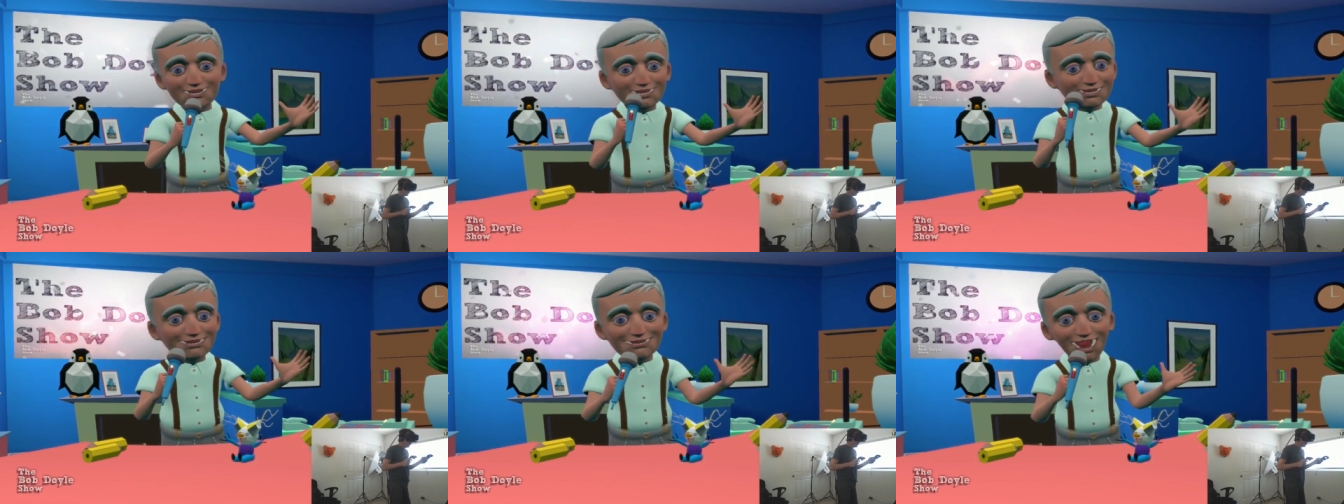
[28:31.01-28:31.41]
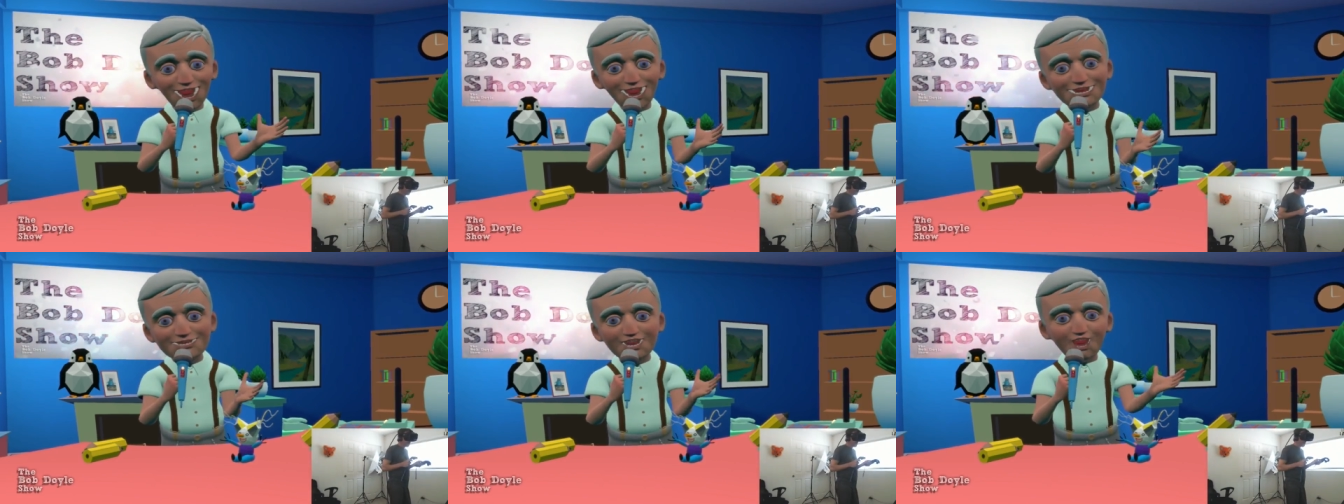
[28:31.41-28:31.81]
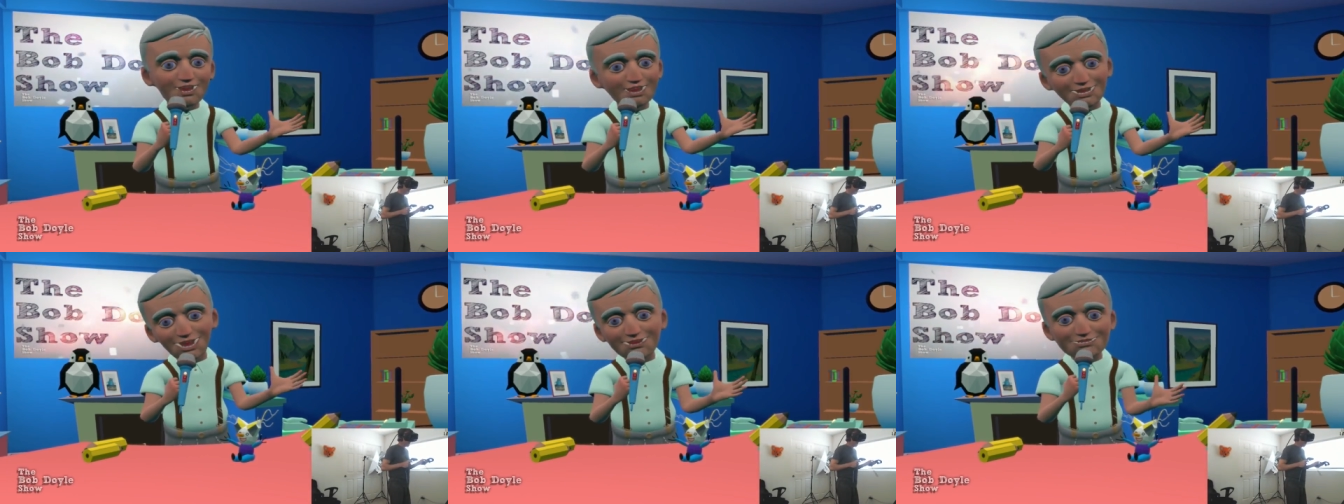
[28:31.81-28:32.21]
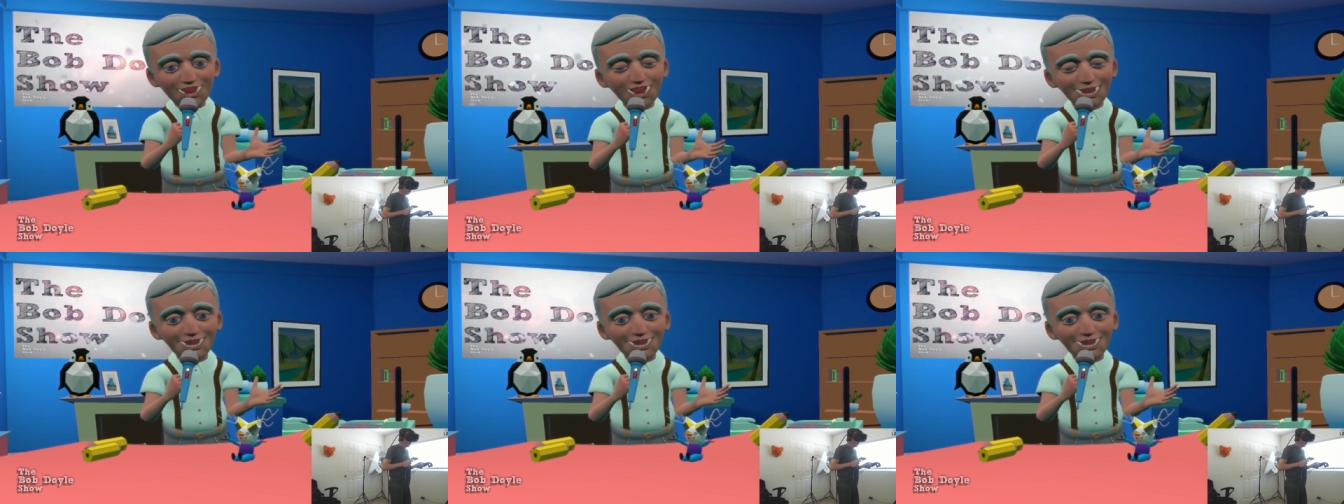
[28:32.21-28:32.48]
sweet embraceable.